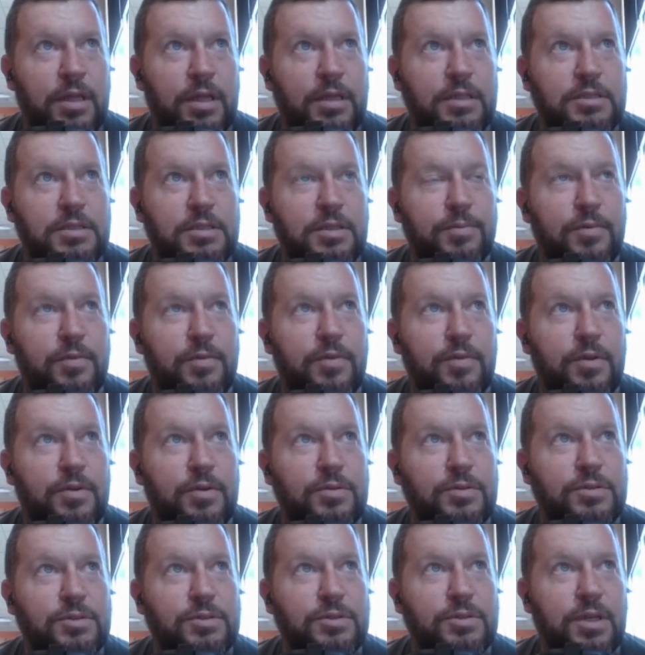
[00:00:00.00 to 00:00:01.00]
think some of
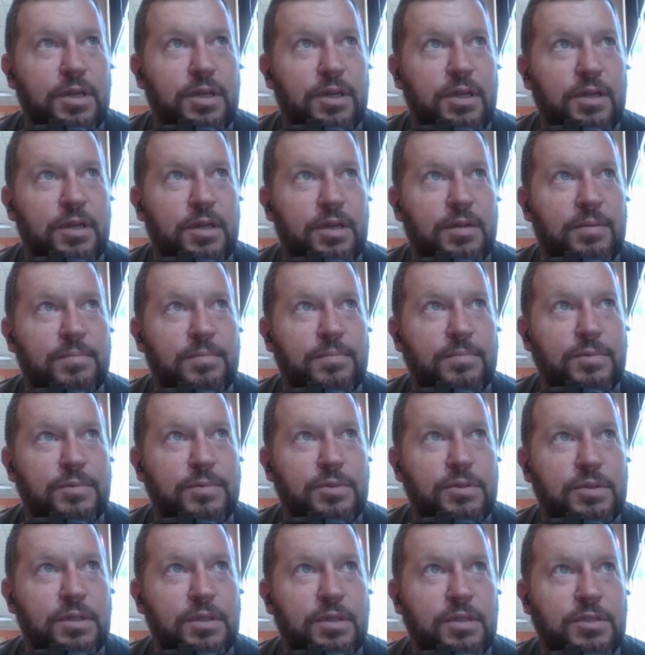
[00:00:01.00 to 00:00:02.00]
those,
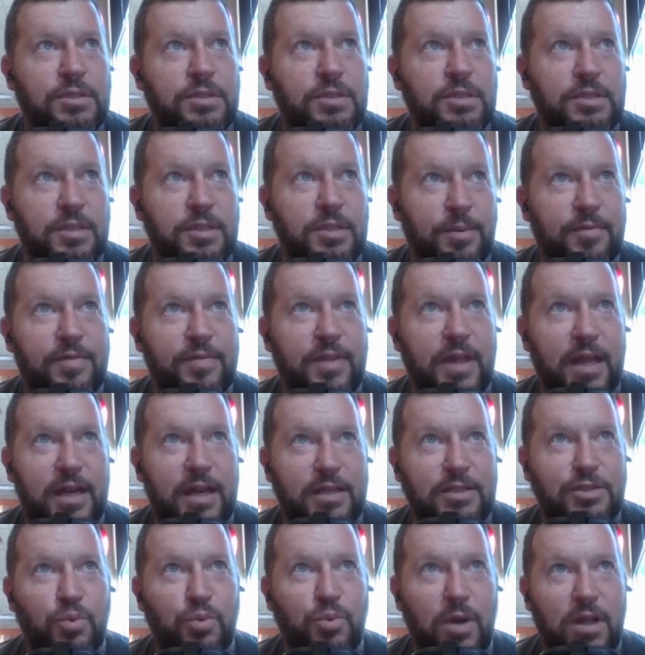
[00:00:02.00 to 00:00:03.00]
some of that
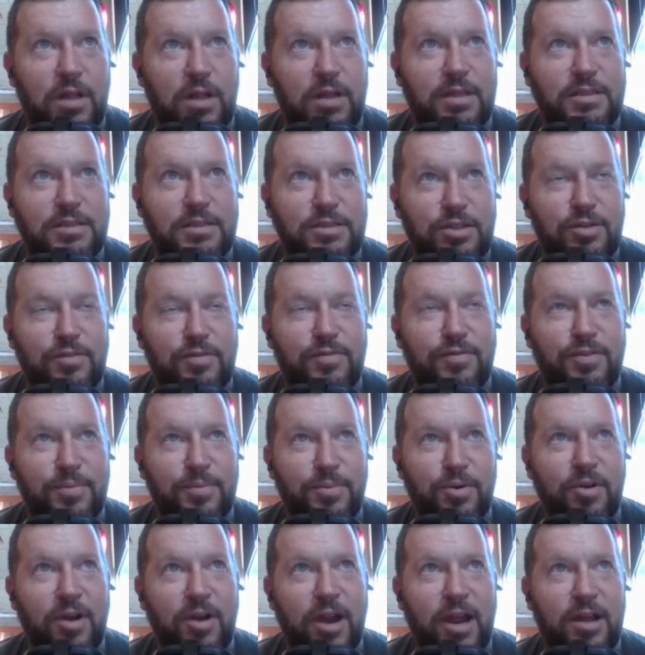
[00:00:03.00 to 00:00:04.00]
as well is good for
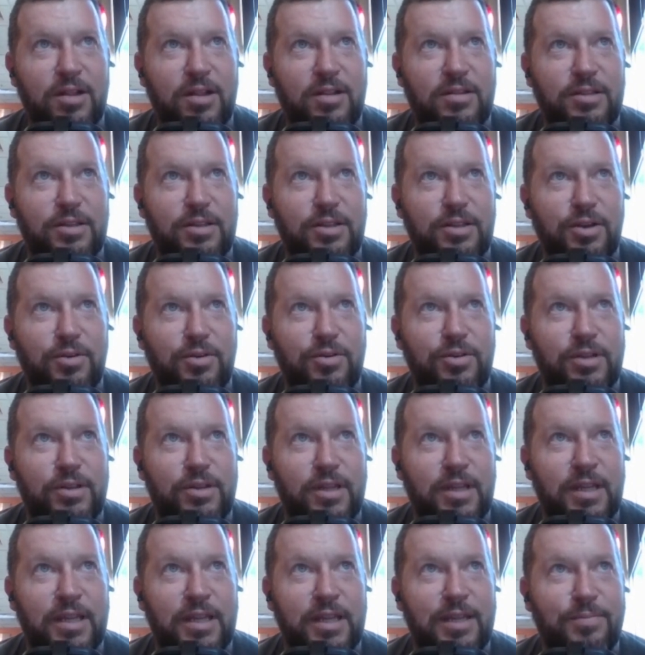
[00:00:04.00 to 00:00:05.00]
morale. It can
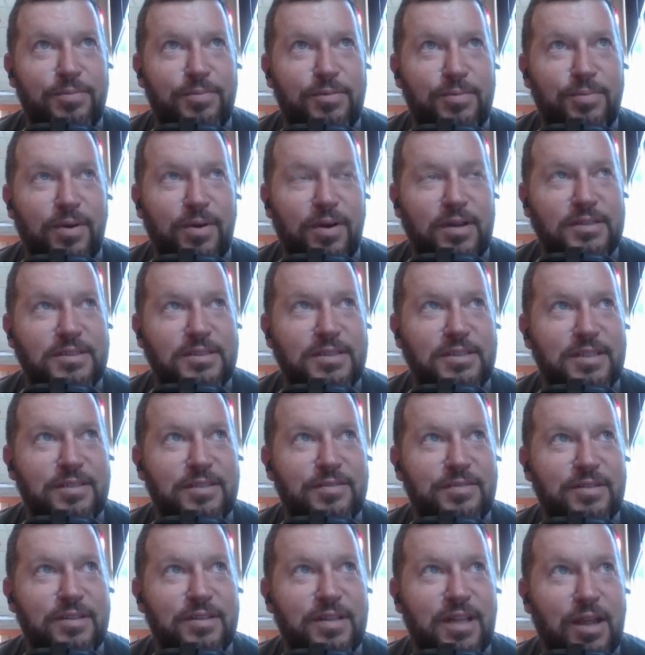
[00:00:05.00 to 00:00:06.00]
keep you
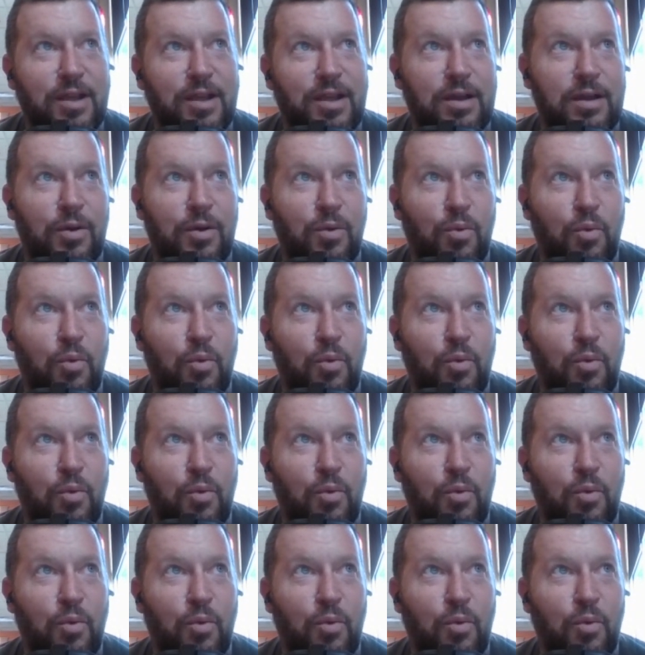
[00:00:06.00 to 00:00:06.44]
positive, and like a